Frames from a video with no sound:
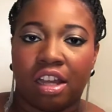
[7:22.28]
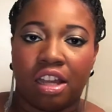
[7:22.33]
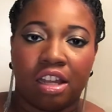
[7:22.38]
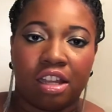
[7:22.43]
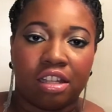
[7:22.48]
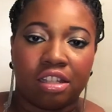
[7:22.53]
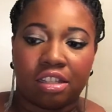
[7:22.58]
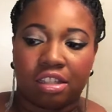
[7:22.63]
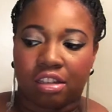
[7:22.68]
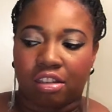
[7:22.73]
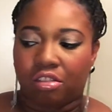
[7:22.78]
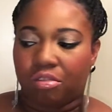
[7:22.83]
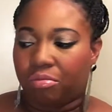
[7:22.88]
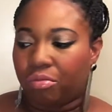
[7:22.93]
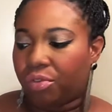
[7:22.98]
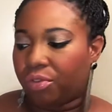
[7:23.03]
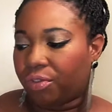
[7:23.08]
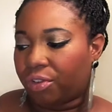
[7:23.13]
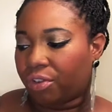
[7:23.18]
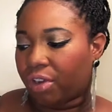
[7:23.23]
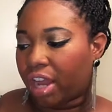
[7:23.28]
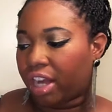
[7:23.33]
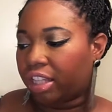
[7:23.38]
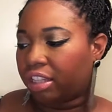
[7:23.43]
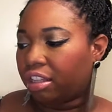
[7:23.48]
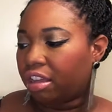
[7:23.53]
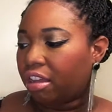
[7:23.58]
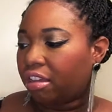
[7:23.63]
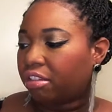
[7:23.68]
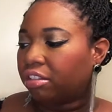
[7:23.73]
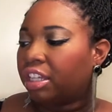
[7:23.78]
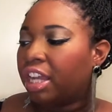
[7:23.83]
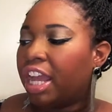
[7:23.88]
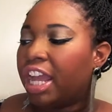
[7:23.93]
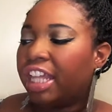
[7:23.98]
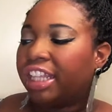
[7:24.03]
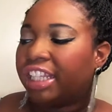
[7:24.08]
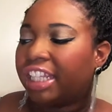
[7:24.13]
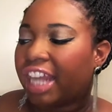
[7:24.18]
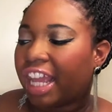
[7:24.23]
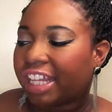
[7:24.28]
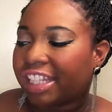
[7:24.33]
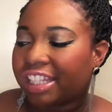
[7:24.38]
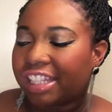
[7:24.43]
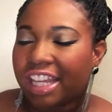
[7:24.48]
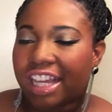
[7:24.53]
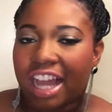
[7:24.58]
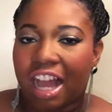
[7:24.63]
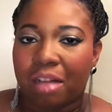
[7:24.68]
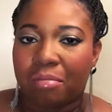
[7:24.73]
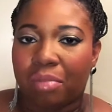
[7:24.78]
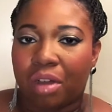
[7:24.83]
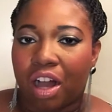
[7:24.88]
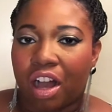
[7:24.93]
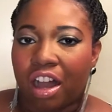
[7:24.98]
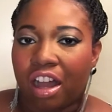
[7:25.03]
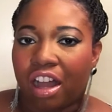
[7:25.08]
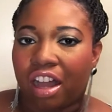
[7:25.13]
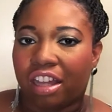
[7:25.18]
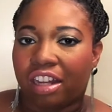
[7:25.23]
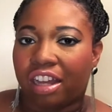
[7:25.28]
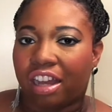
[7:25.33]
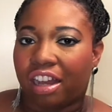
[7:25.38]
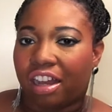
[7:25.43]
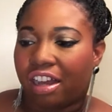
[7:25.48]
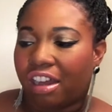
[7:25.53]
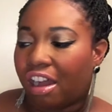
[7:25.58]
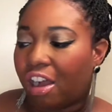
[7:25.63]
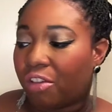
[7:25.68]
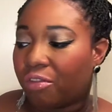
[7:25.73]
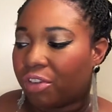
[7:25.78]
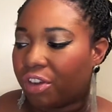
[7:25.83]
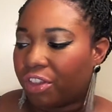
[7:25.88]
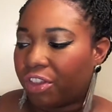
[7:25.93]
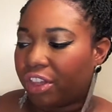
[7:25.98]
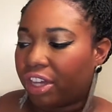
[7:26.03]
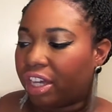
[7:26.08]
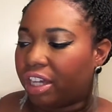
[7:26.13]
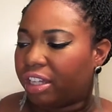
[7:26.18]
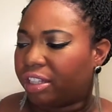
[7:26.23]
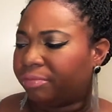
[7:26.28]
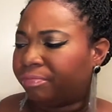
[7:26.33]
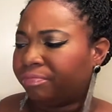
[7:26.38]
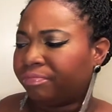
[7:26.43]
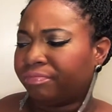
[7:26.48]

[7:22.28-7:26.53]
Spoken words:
So moving right along. The next thing I bought over the